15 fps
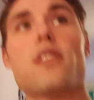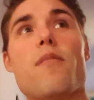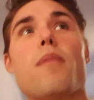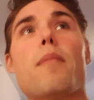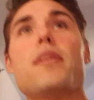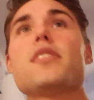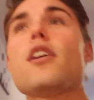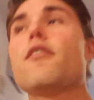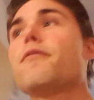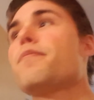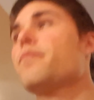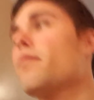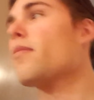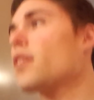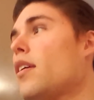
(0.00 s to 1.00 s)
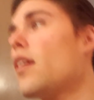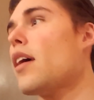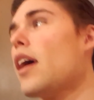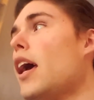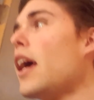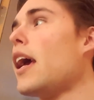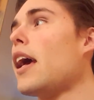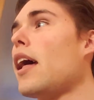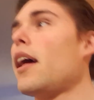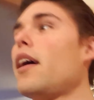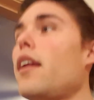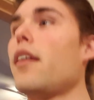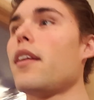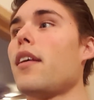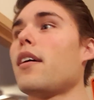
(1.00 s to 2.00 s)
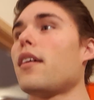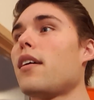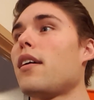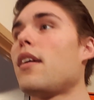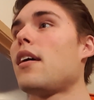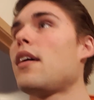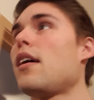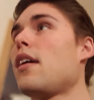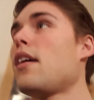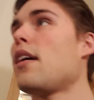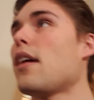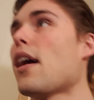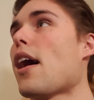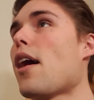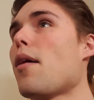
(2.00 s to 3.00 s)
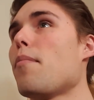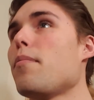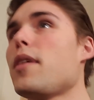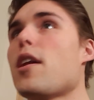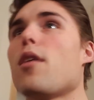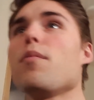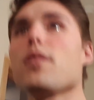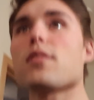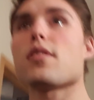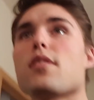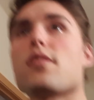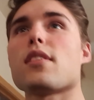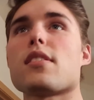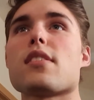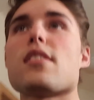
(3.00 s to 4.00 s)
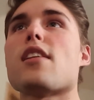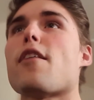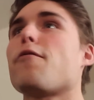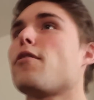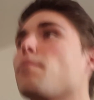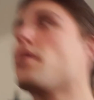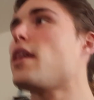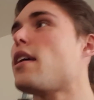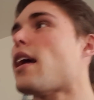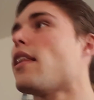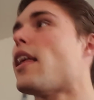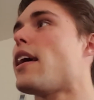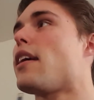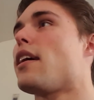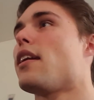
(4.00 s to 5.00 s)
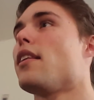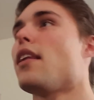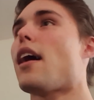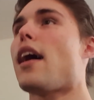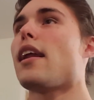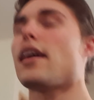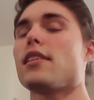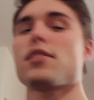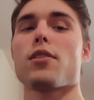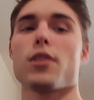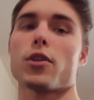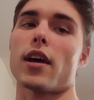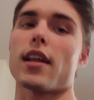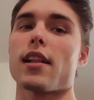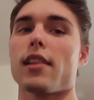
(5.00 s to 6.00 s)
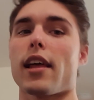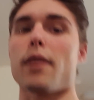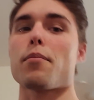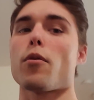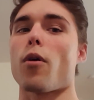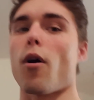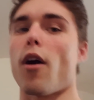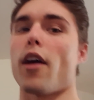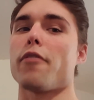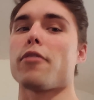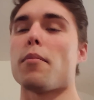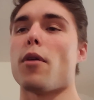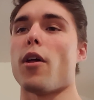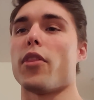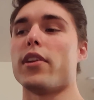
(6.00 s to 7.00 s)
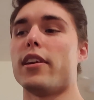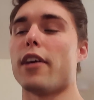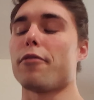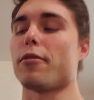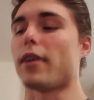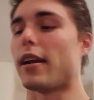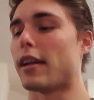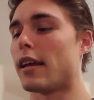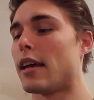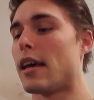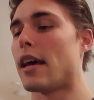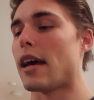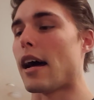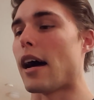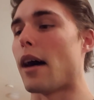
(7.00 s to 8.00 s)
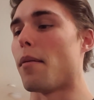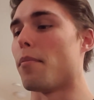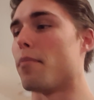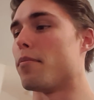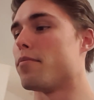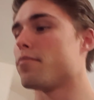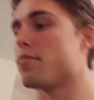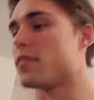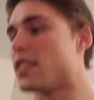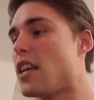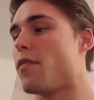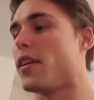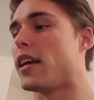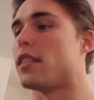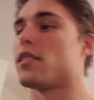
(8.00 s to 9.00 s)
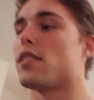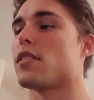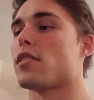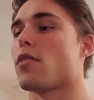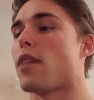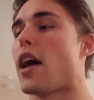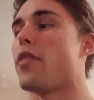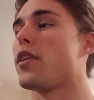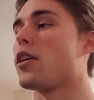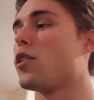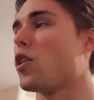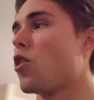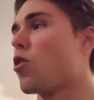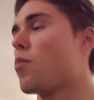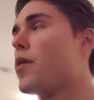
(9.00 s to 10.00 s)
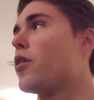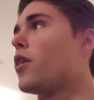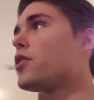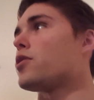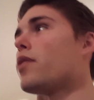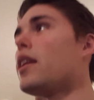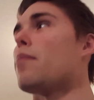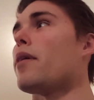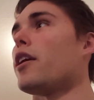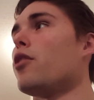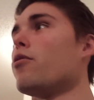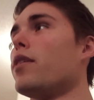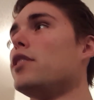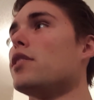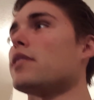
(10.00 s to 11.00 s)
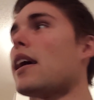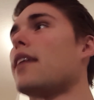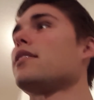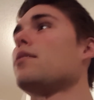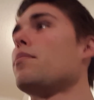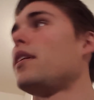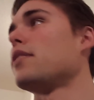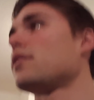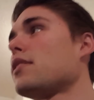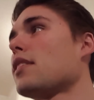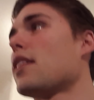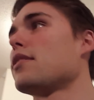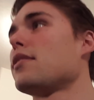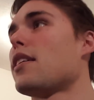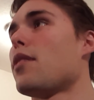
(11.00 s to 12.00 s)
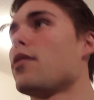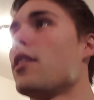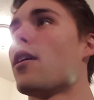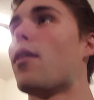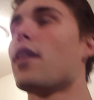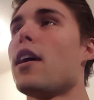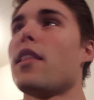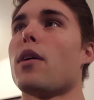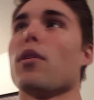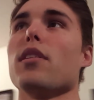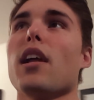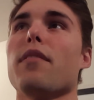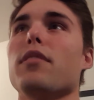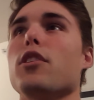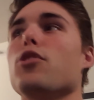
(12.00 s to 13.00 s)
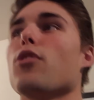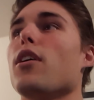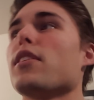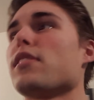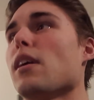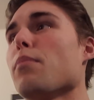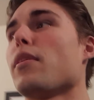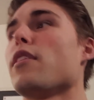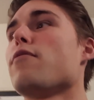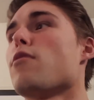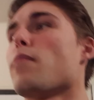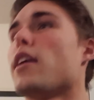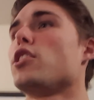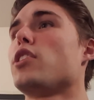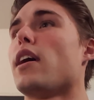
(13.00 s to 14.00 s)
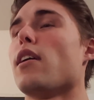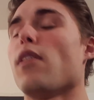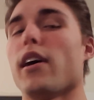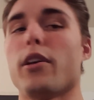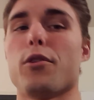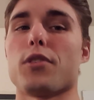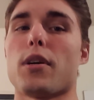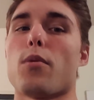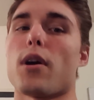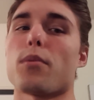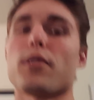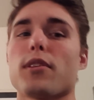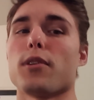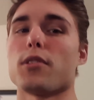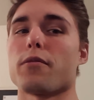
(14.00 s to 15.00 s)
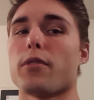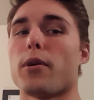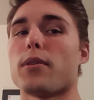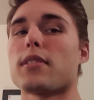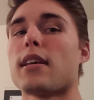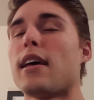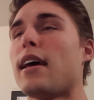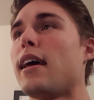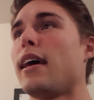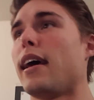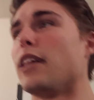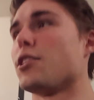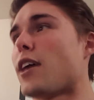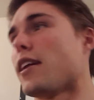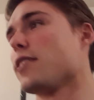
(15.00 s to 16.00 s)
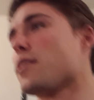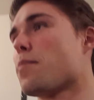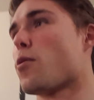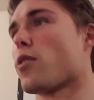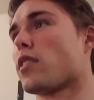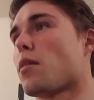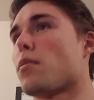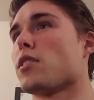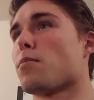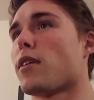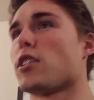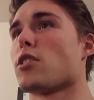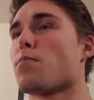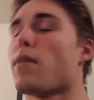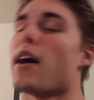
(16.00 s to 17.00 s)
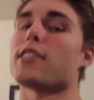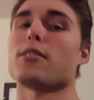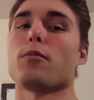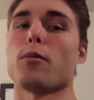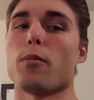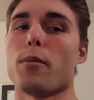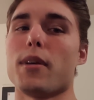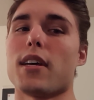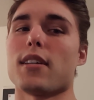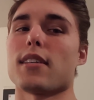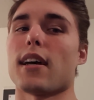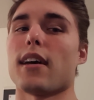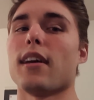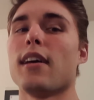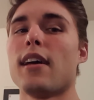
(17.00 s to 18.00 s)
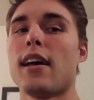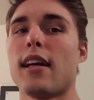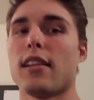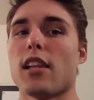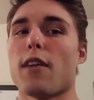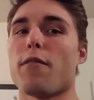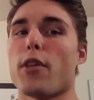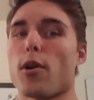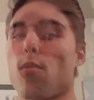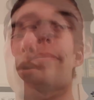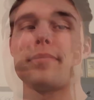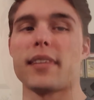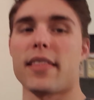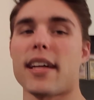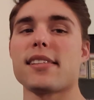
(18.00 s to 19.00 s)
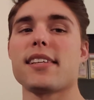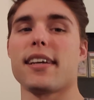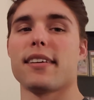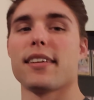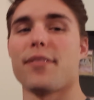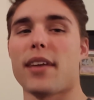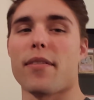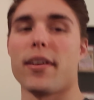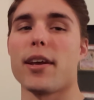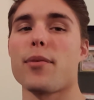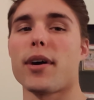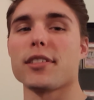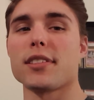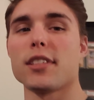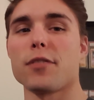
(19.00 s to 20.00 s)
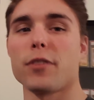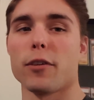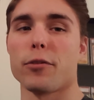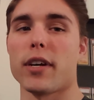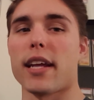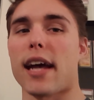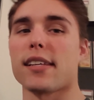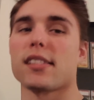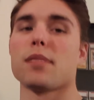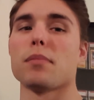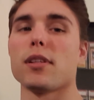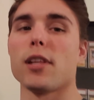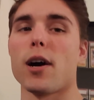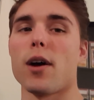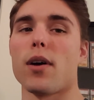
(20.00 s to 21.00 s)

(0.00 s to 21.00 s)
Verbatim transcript: I live by myself. And, um, you know, this is, this is enough for me. I like it a lot. I still try to collect more art from all the different um, deviants around the globe and also anybody who reaches out to me and says they, you know, they would love to draw something for my channel. I usually work with those folks and try to support them as much as possible, but because I love their work. And that's it. If you have any questions, feel free to ask them below.